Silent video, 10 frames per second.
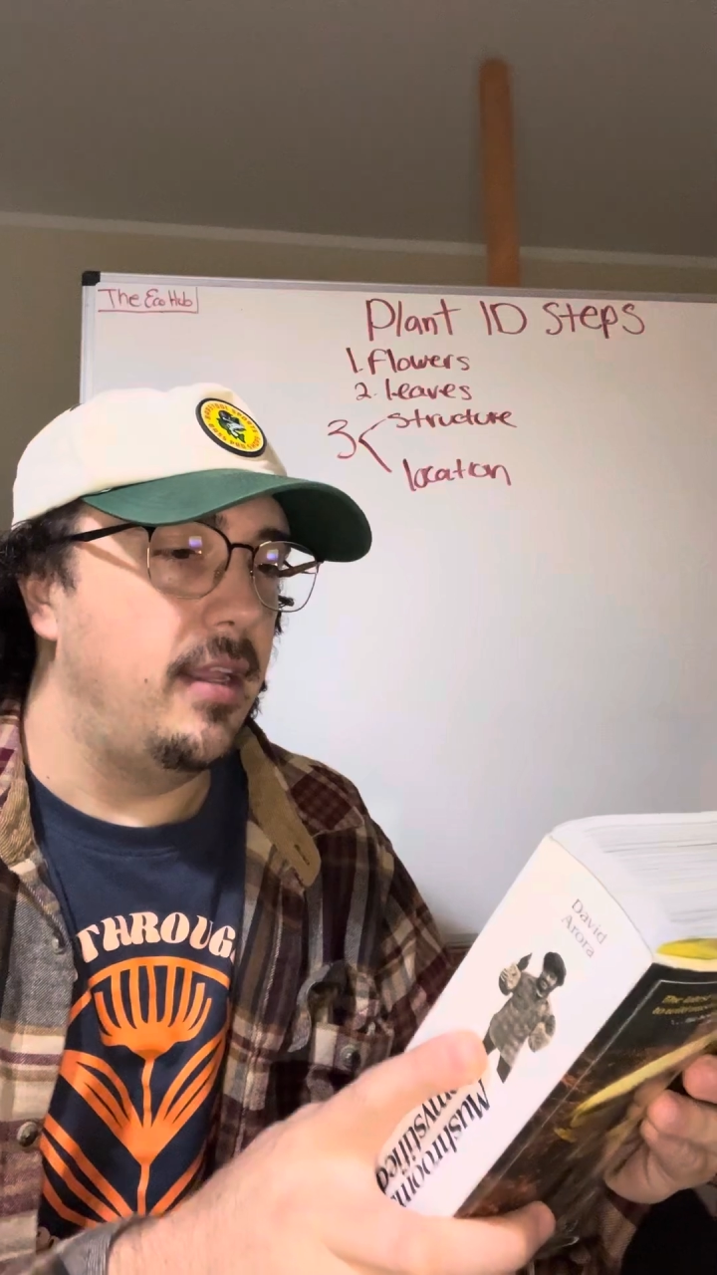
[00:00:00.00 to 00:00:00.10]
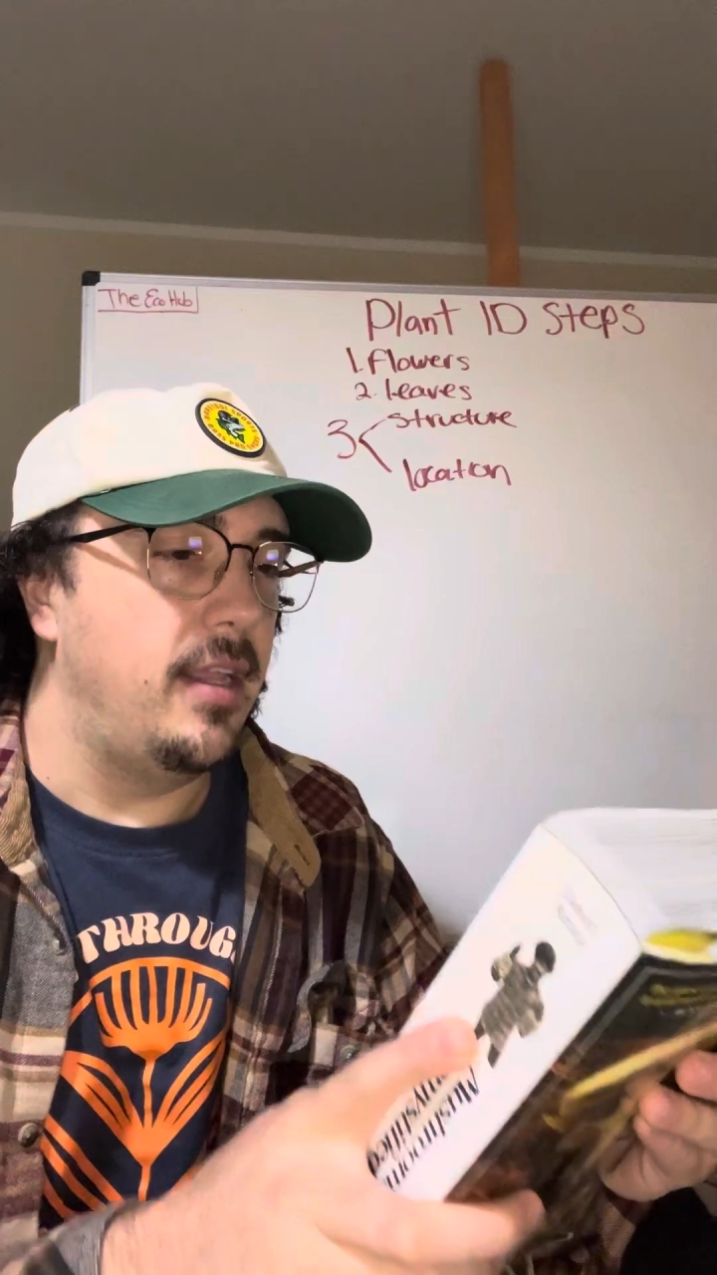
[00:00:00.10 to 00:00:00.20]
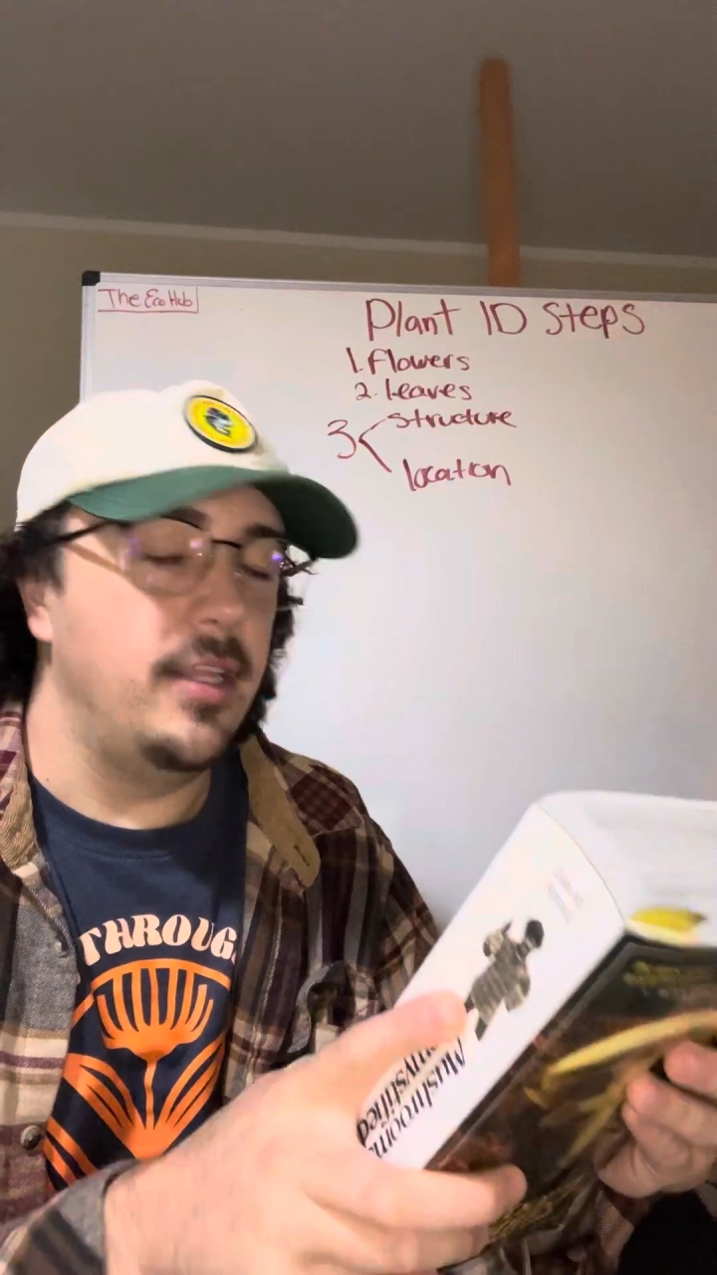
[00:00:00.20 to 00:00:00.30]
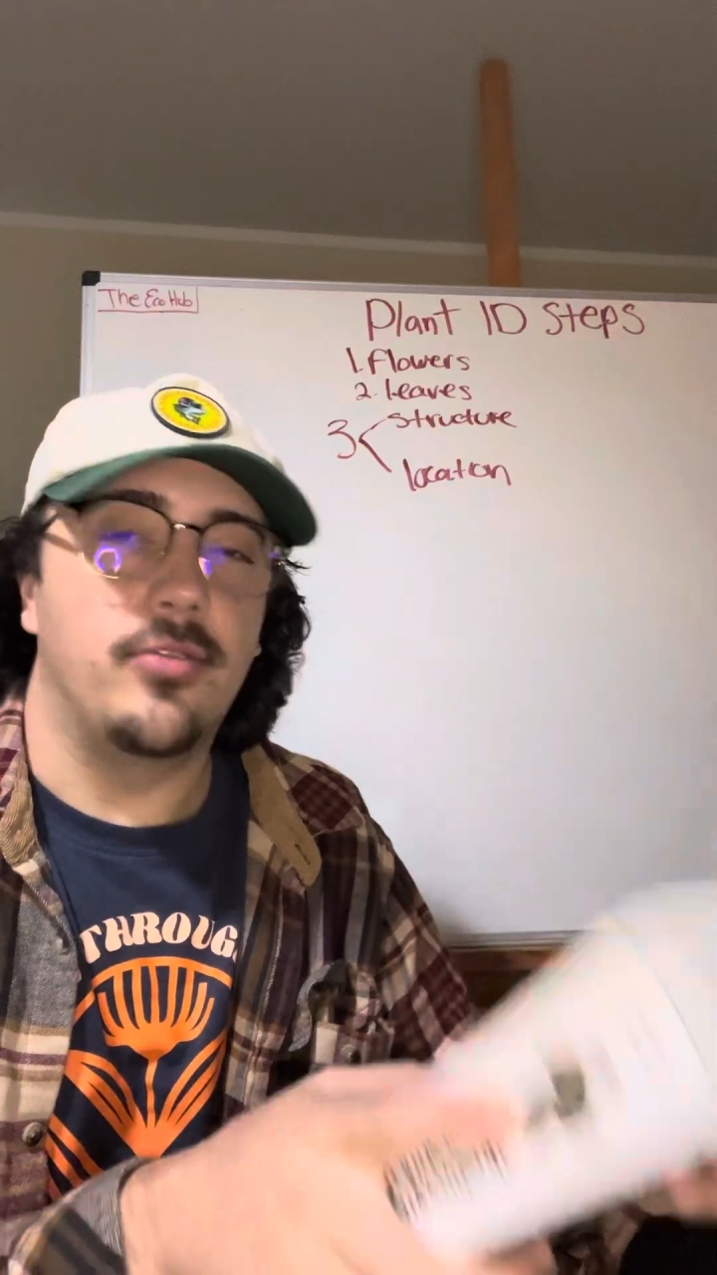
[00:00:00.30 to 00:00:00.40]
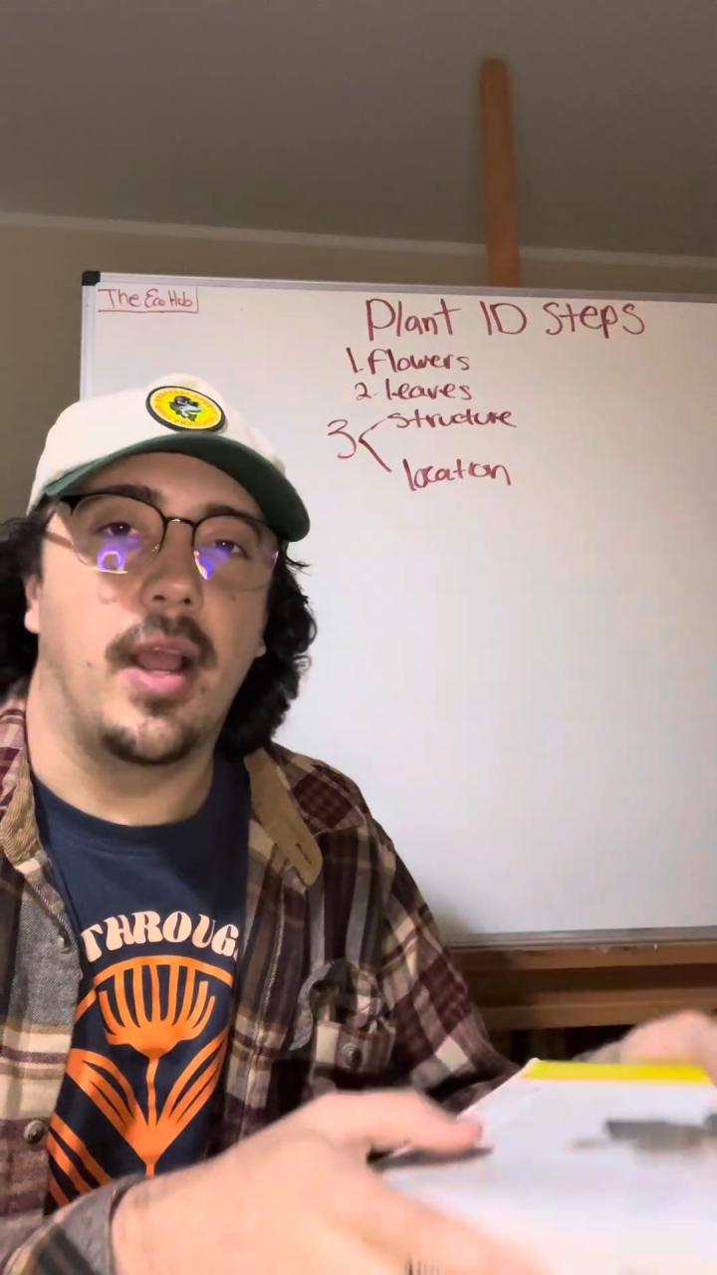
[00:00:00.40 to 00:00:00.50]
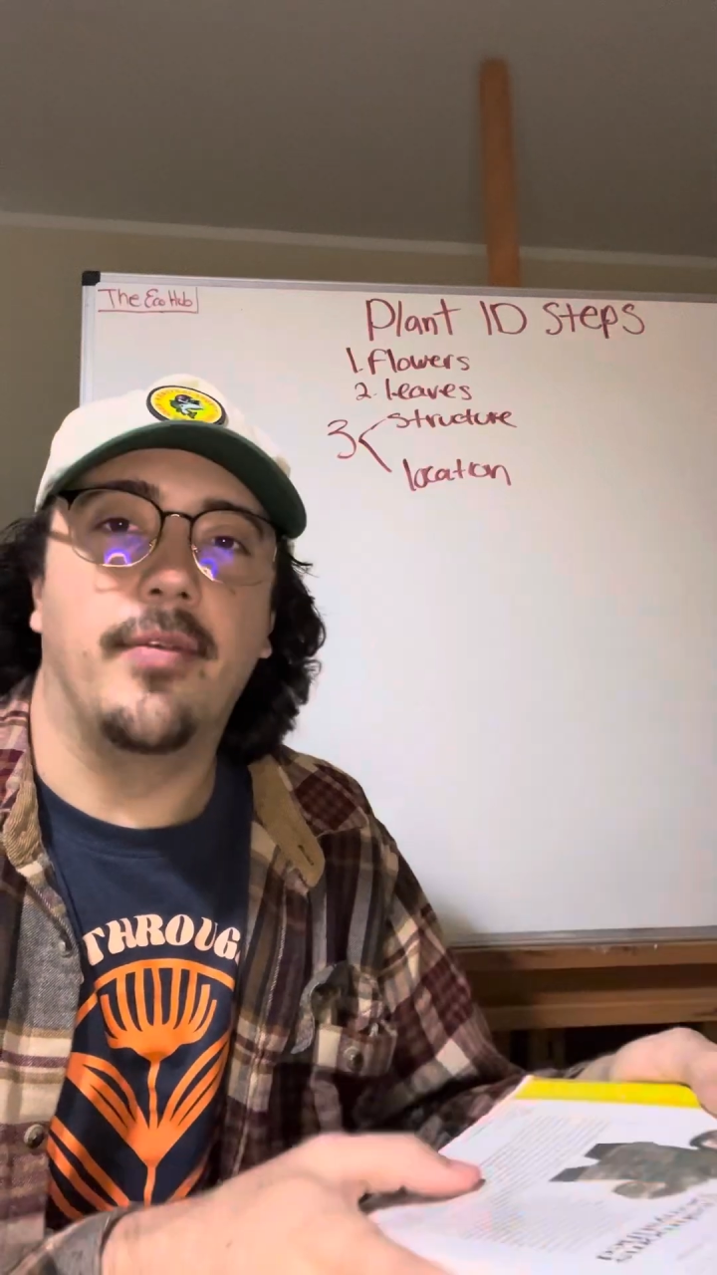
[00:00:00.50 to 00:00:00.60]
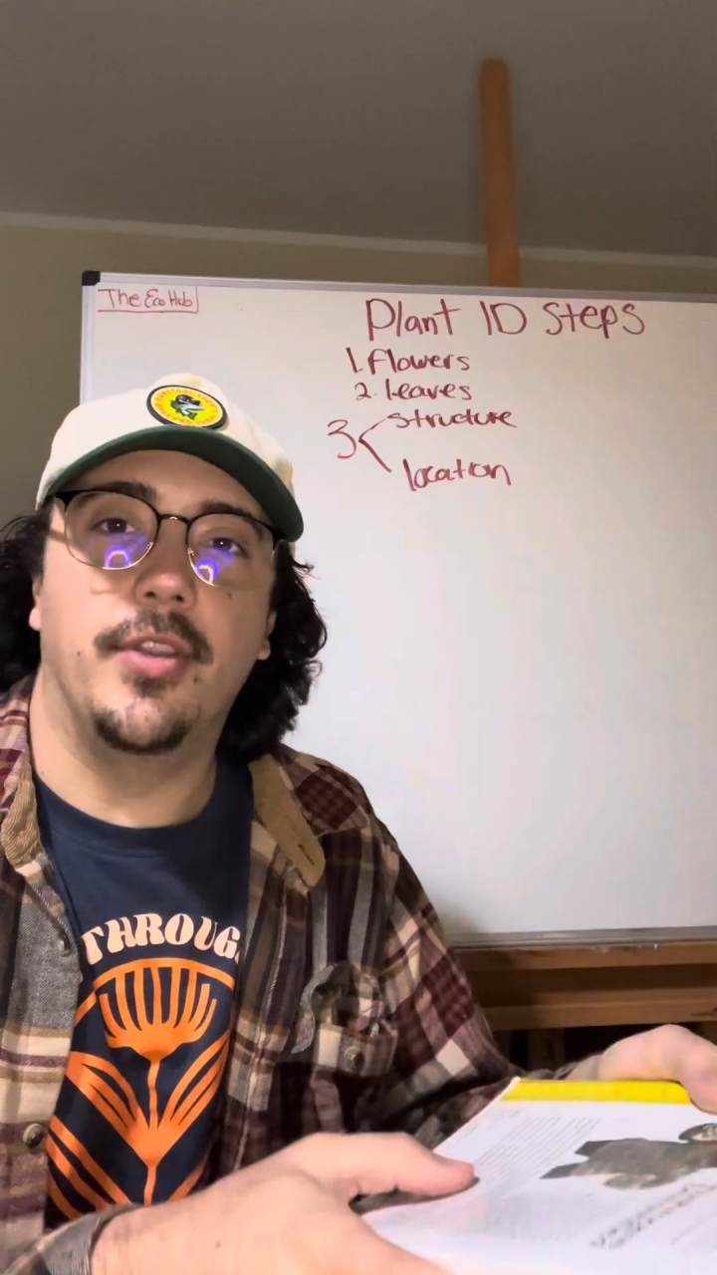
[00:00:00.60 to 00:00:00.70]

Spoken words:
he traveled